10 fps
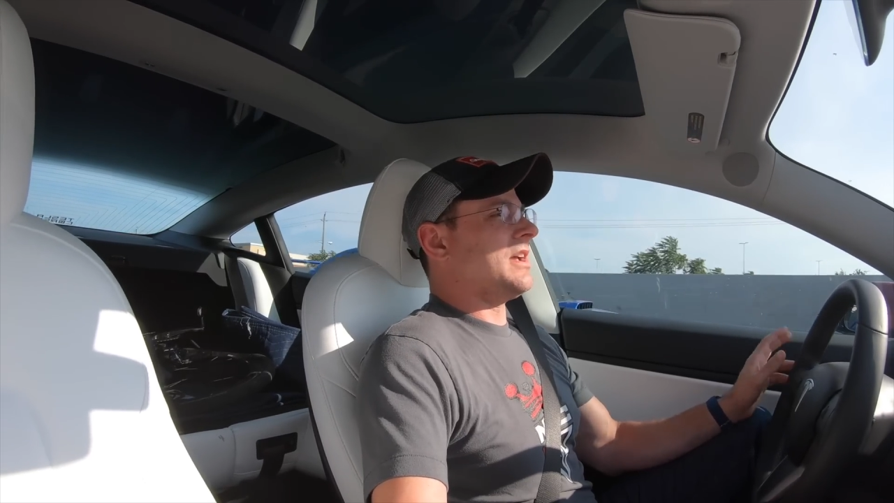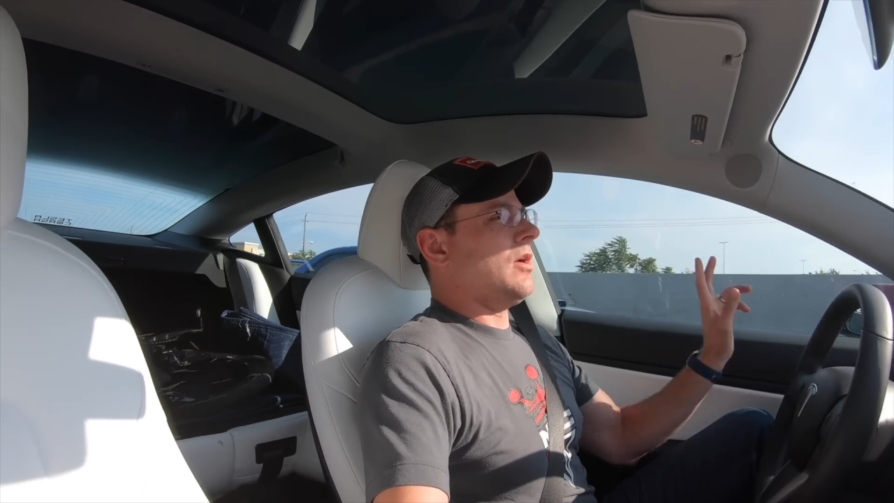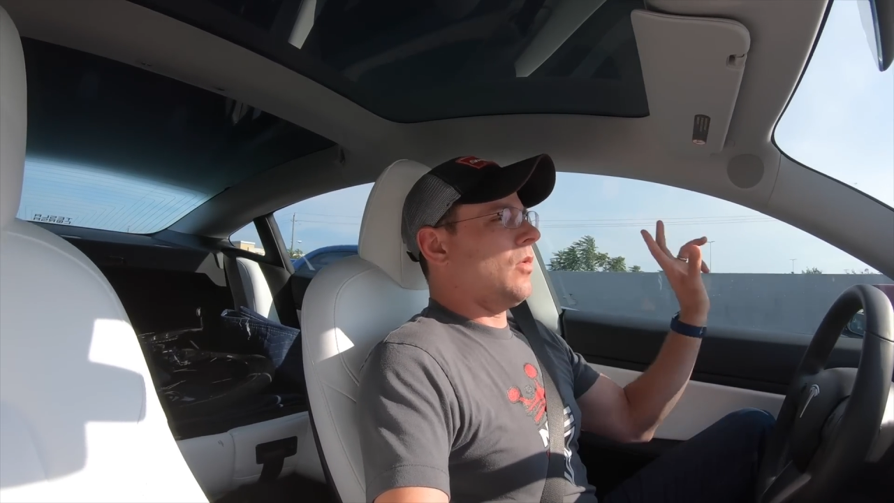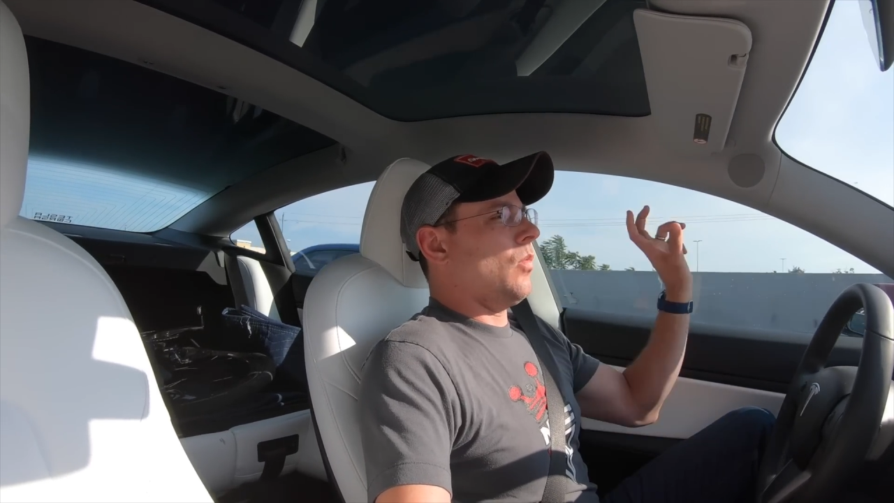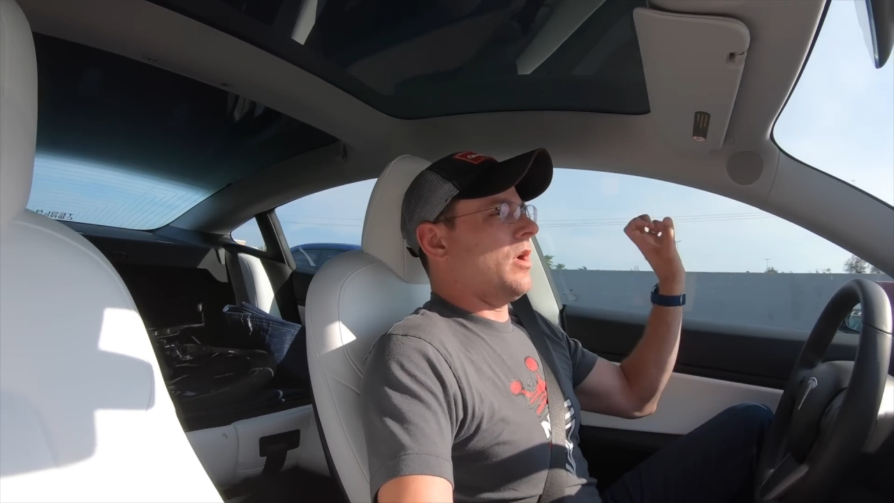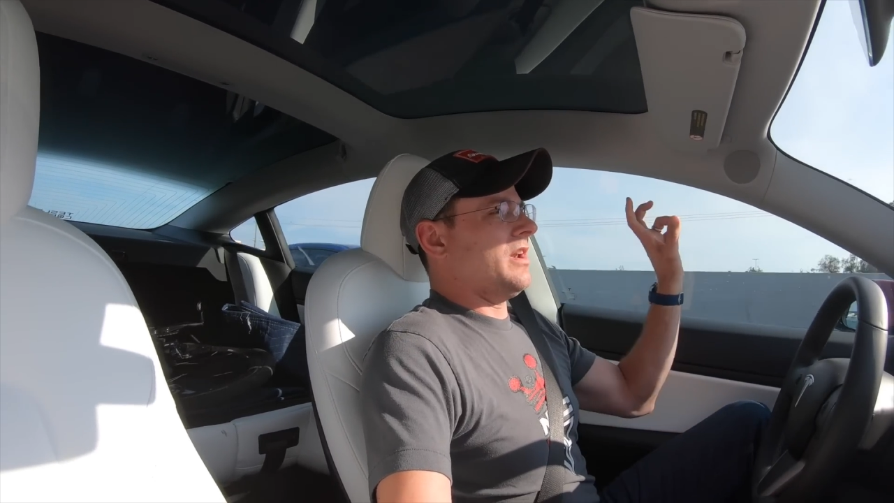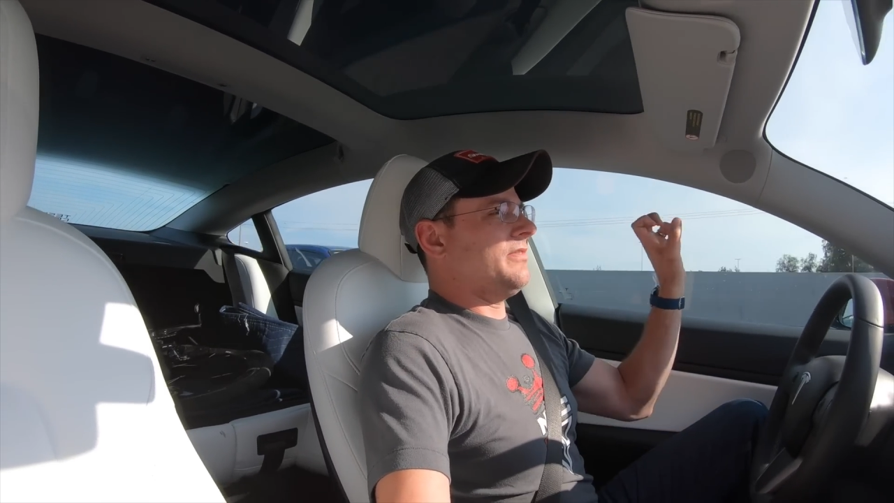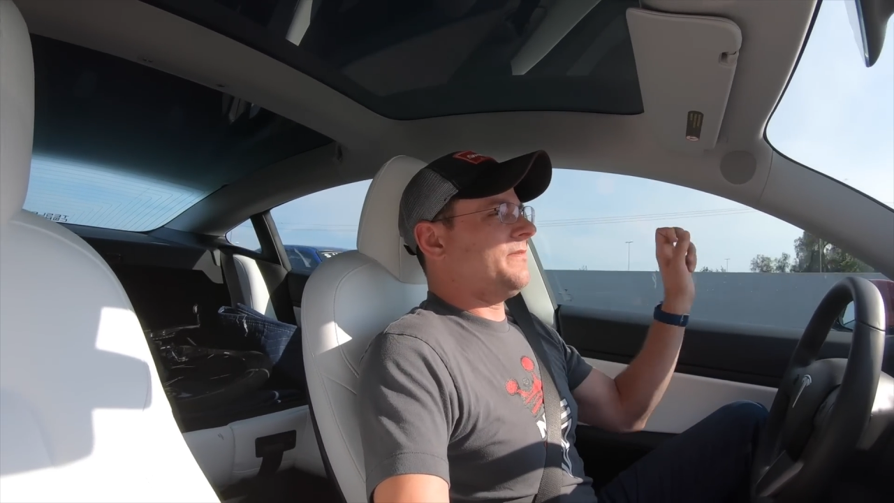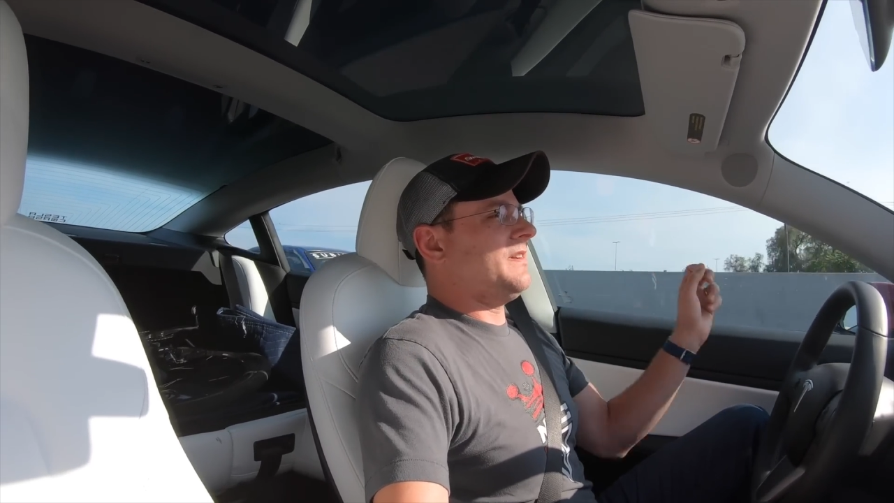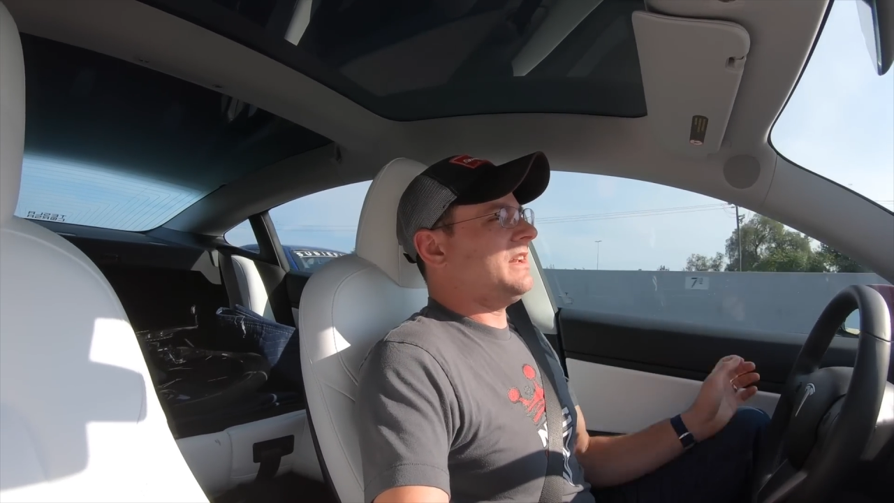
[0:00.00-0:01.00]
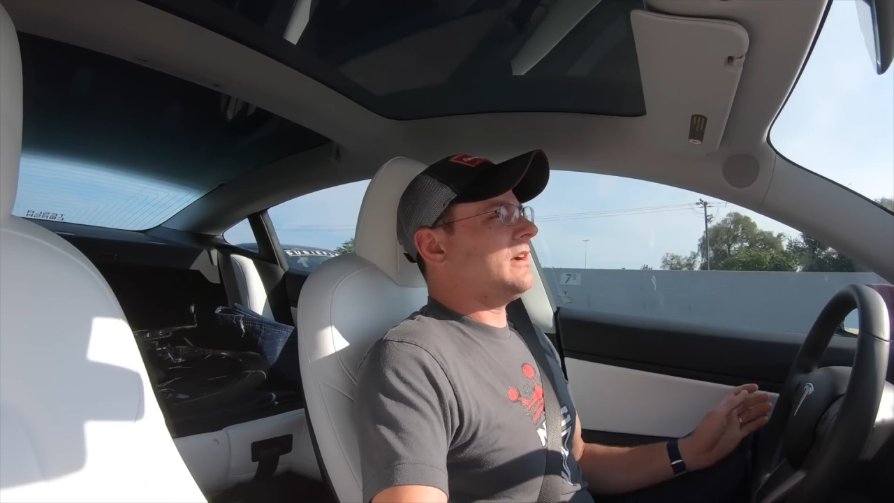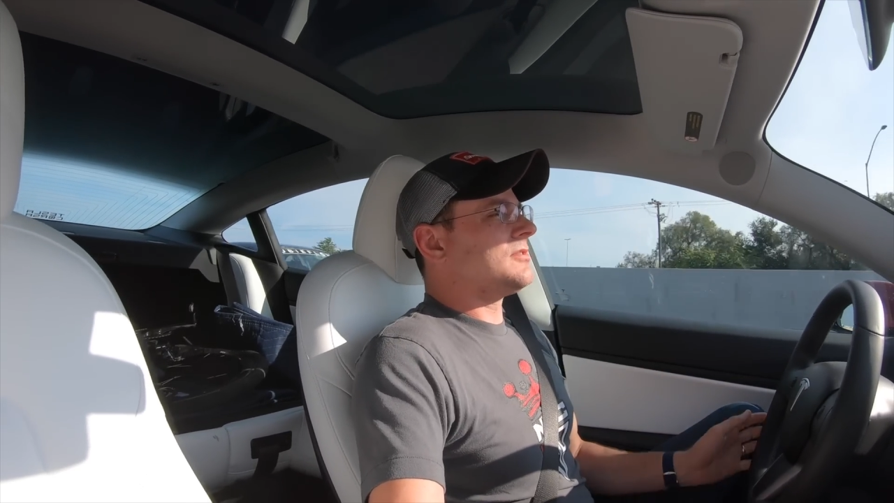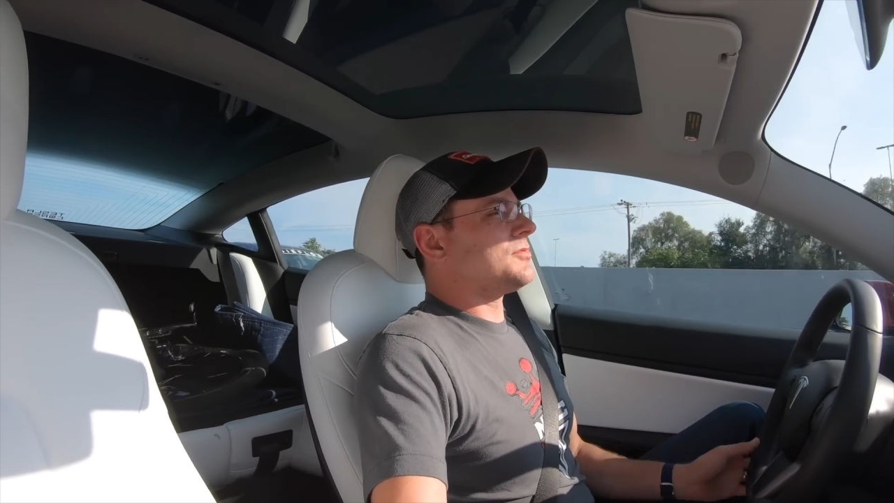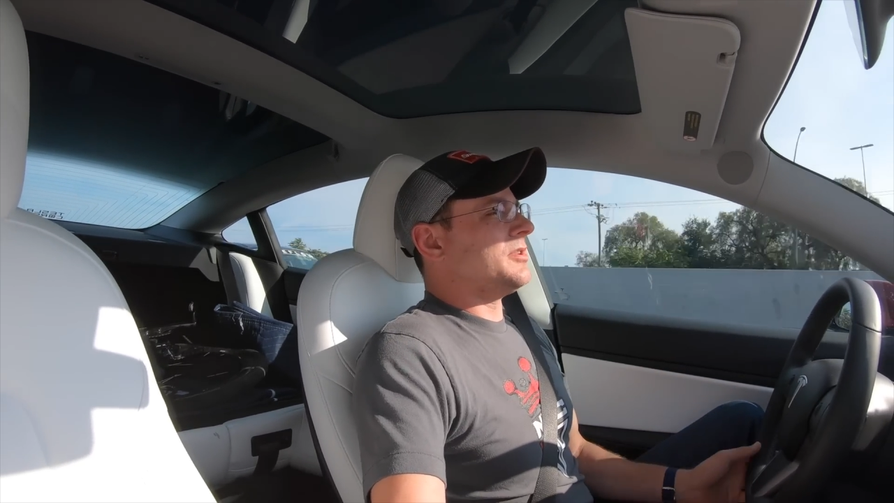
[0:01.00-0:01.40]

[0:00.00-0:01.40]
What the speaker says: What If videos,